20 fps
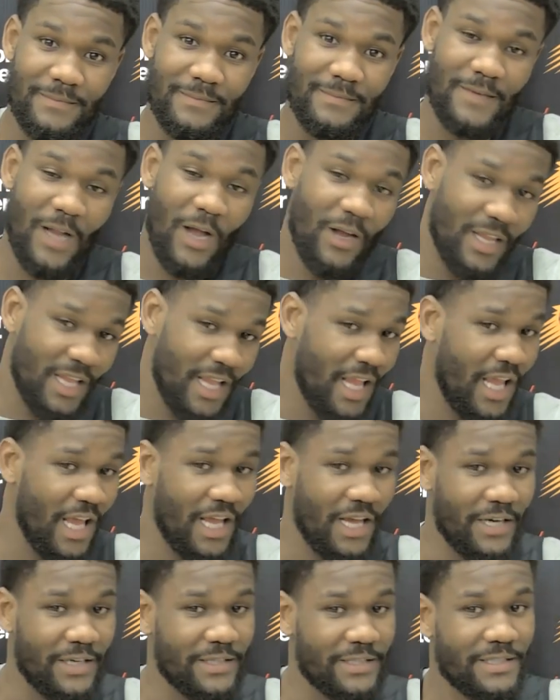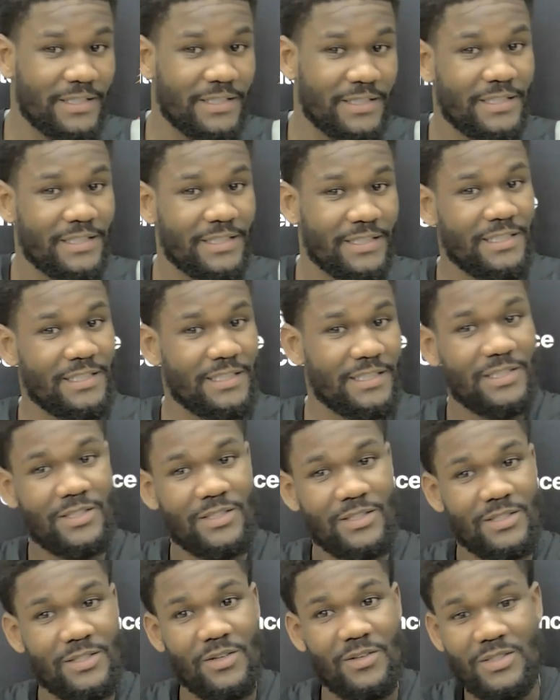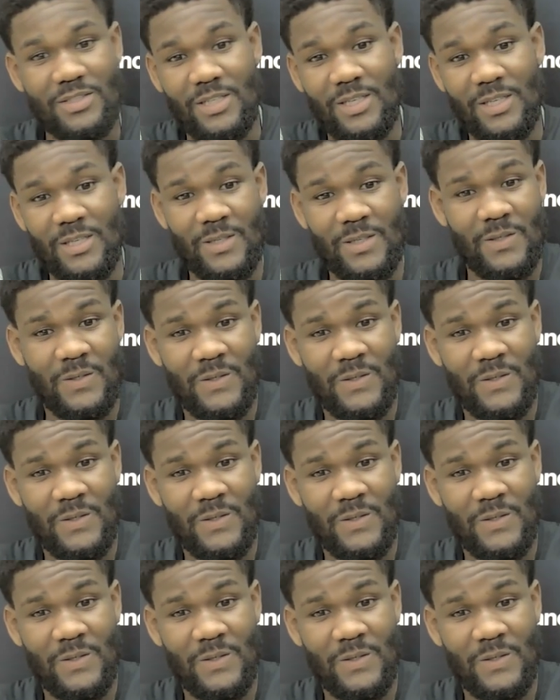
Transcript: Oh, yeah. So, you know what I'm saying?